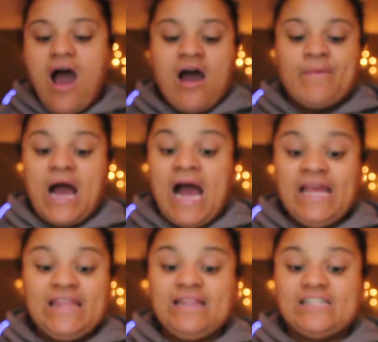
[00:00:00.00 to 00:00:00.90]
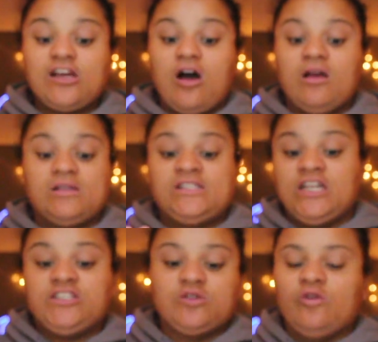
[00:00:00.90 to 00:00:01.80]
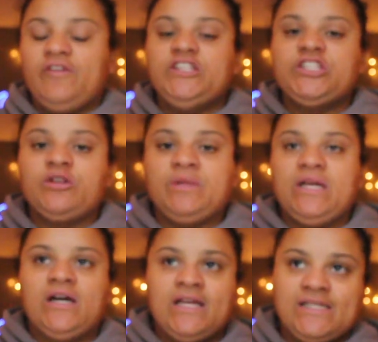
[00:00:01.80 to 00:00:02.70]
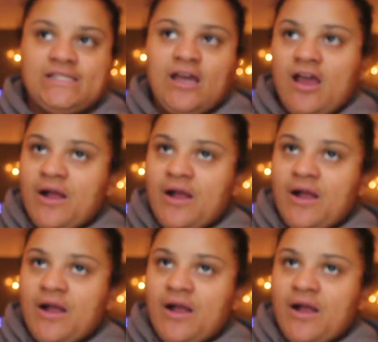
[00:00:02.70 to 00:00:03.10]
Um, I think that's such a cool feature because